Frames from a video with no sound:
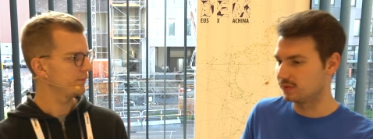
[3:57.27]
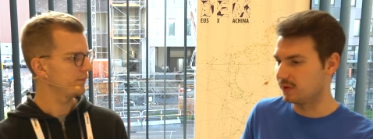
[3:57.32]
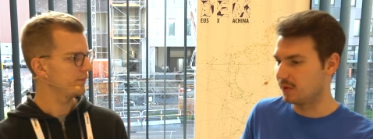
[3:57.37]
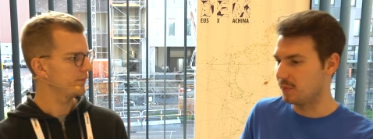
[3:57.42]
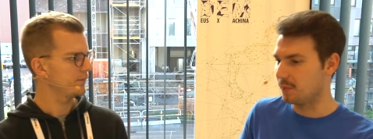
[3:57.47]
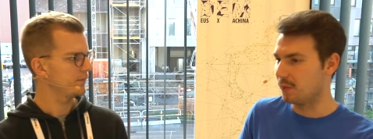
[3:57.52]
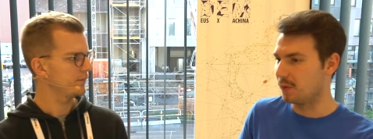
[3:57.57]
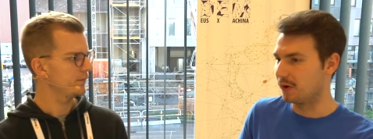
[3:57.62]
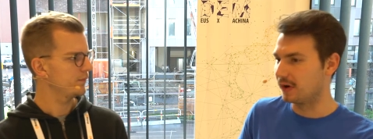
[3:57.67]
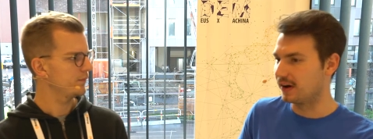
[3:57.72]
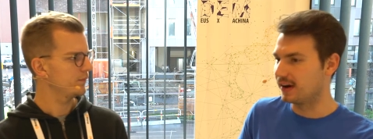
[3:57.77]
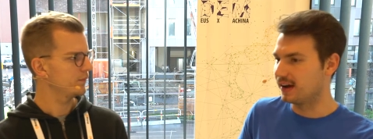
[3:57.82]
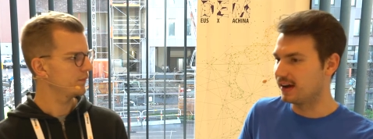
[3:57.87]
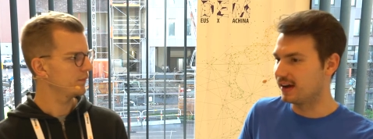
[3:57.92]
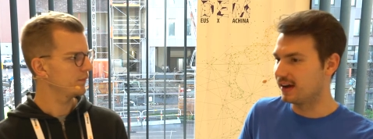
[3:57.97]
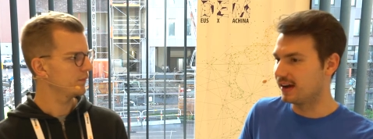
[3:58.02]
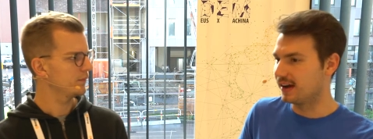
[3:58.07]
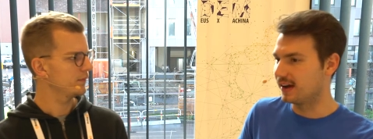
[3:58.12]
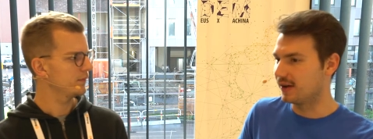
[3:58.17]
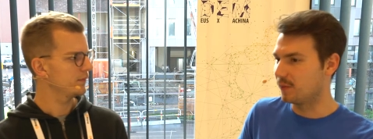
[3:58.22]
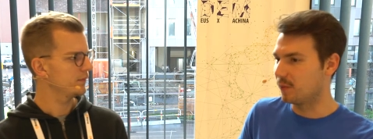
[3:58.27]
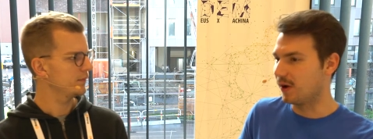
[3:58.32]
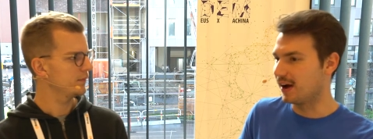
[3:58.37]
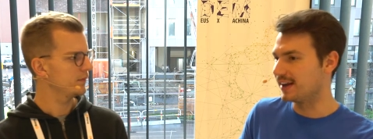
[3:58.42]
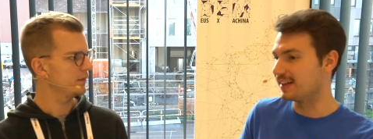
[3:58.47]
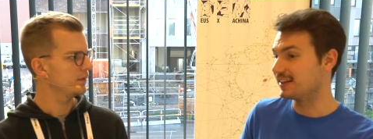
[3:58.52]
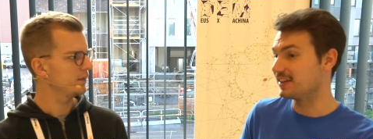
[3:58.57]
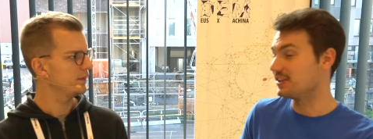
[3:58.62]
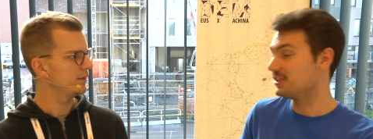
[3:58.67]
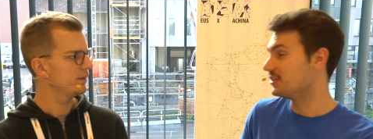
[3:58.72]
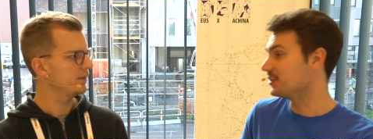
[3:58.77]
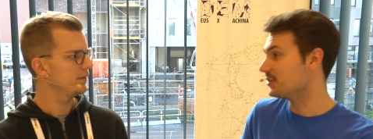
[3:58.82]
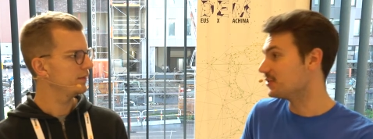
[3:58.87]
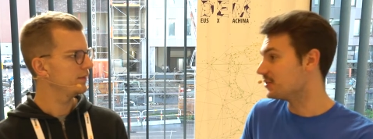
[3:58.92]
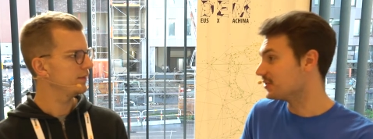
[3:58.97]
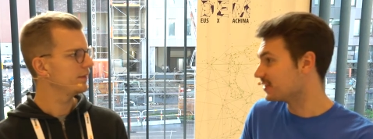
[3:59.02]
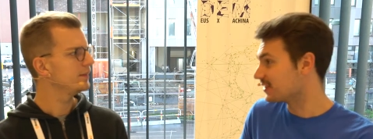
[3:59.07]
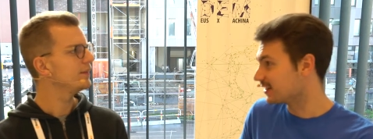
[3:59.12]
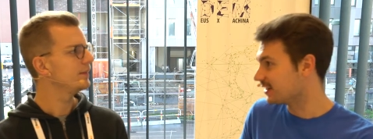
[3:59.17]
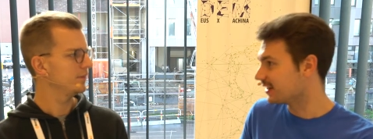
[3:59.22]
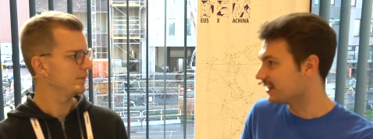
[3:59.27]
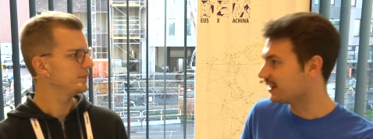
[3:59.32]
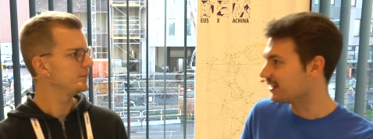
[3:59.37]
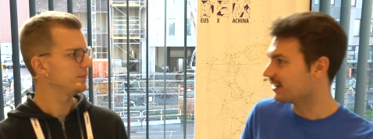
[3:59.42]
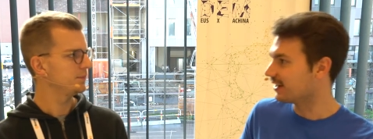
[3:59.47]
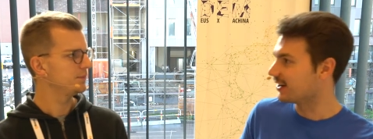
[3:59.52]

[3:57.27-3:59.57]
Speaker 1: more uh, widely used uh,